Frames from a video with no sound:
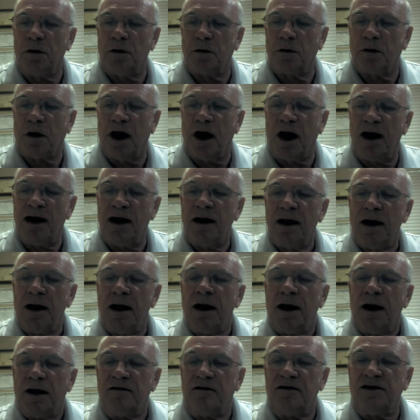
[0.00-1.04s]
okay?
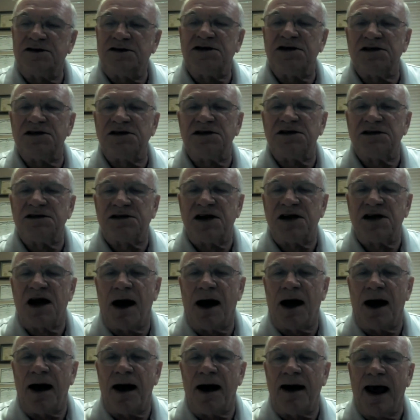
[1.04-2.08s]
This is as
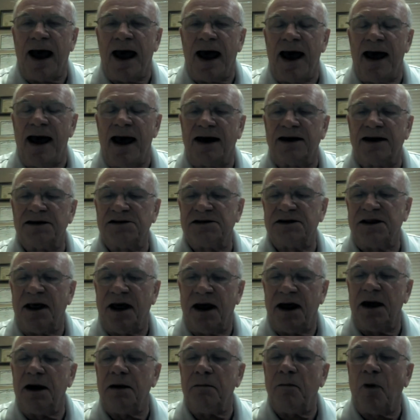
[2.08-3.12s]
high as
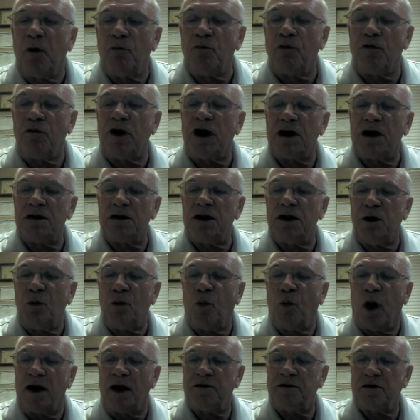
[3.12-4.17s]
they really
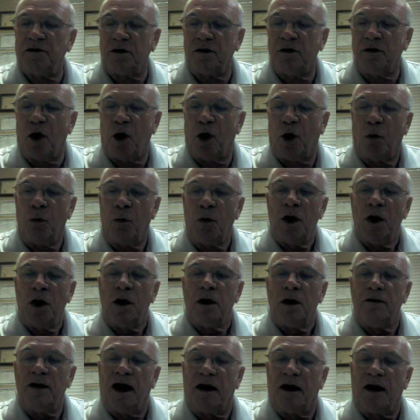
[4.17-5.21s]
want to go.
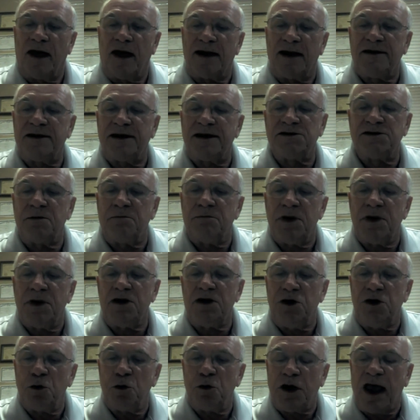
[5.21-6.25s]
Now, that doesn't
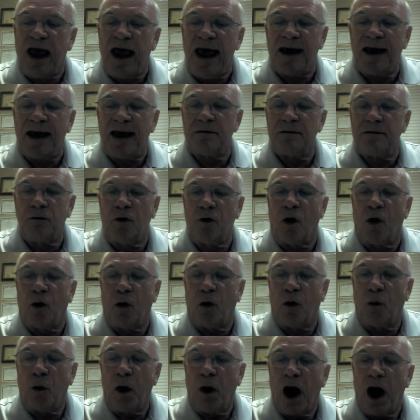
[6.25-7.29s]
mean you can't
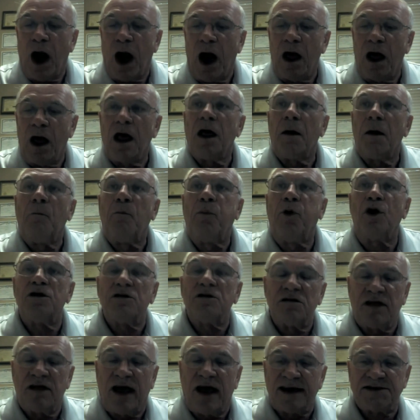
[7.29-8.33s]
go
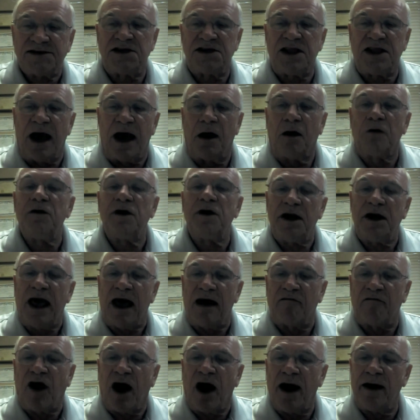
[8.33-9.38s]
put less down and
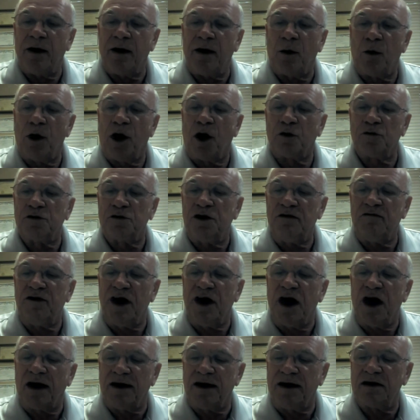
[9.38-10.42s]
have a higher
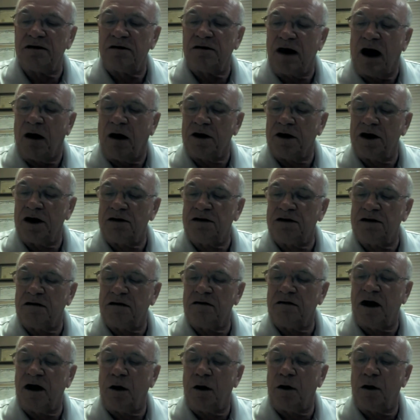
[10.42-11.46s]
LTV. I'll get to
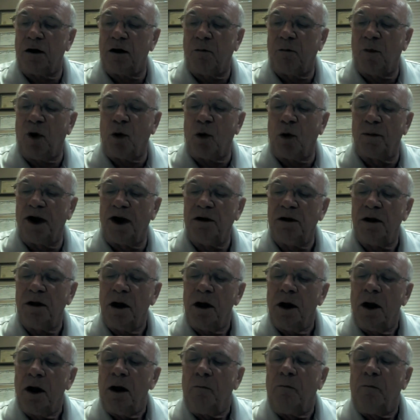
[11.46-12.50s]
there in a moment,
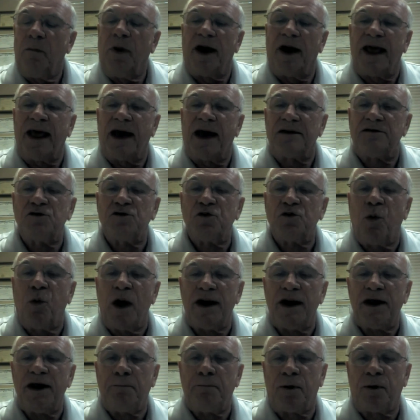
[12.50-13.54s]
but at
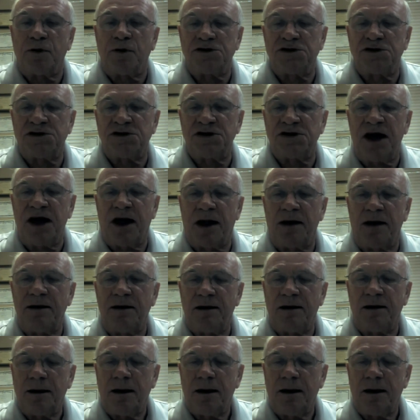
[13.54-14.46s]
20%